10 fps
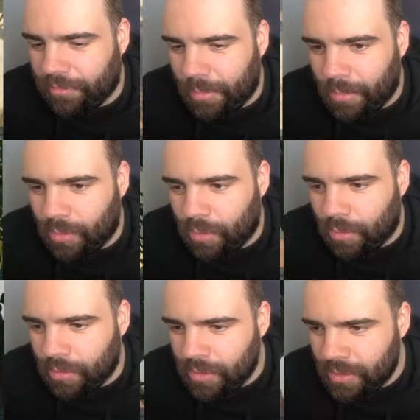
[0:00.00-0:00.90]
a
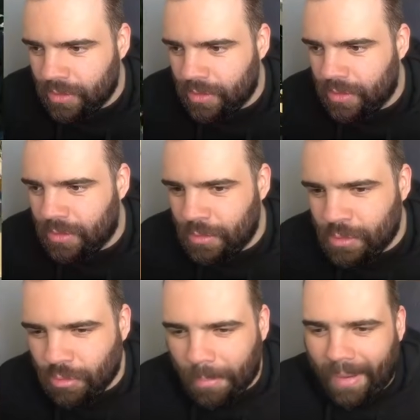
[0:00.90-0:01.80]
more
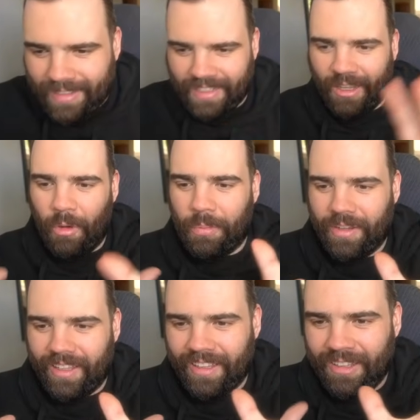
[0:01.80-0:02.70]
dramatic
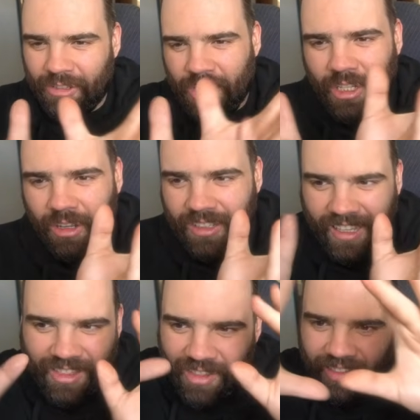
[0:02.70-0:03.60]
opening because you
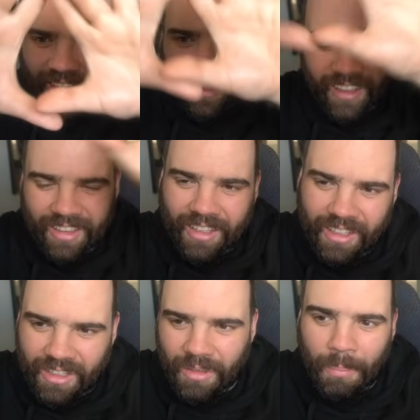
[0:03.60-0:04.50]
can just see
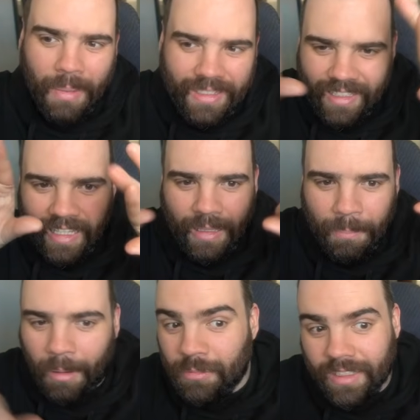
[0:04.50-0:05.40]
the misty
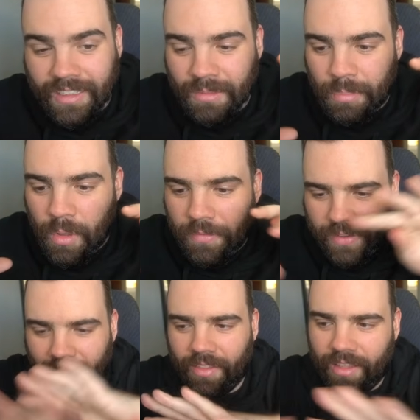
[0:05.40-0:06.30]
mountains above. You
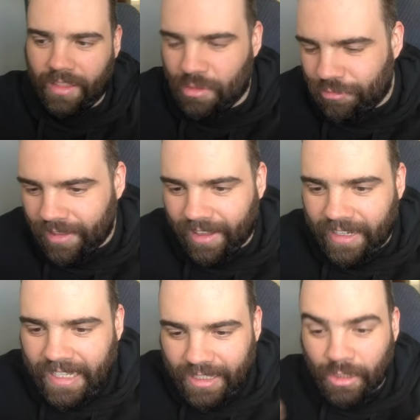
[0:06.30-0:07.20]
can see the tree line
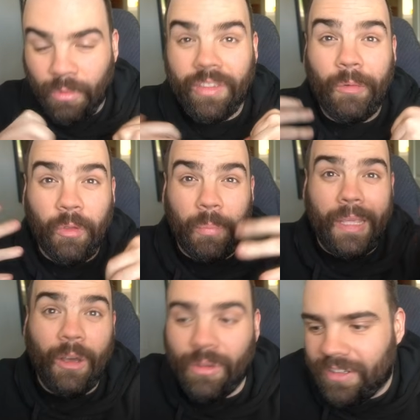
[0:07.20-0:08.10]
here. You don't see what's
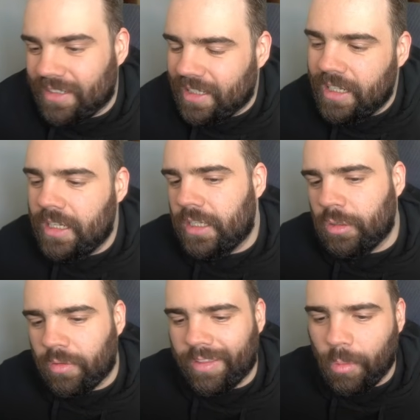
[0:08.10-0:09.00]
beyond. You
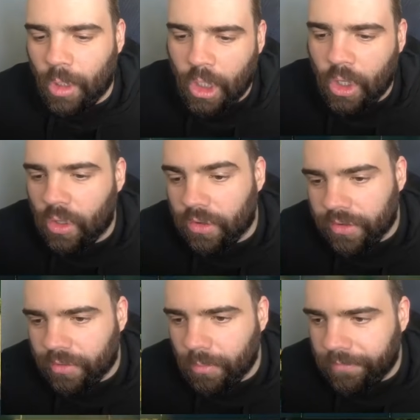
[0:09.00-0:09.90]
don't see what
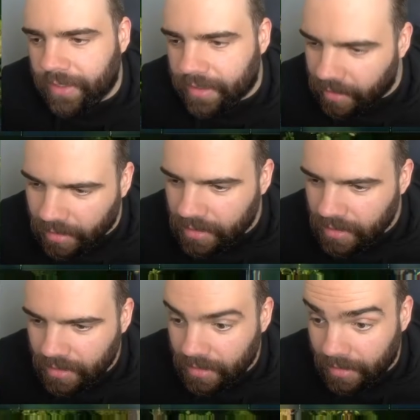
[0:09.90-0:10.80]
lurks within
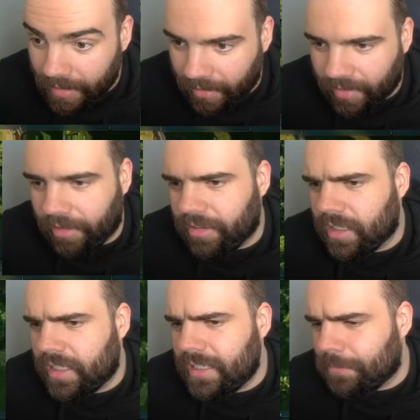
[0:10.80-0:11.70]
this area
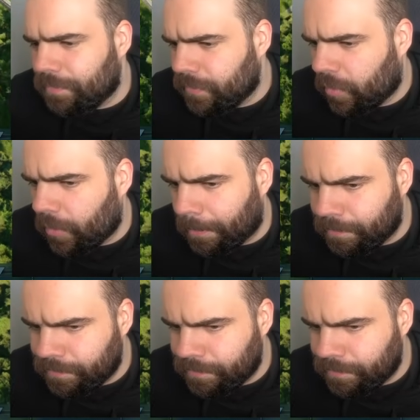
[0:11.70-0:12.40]
here. So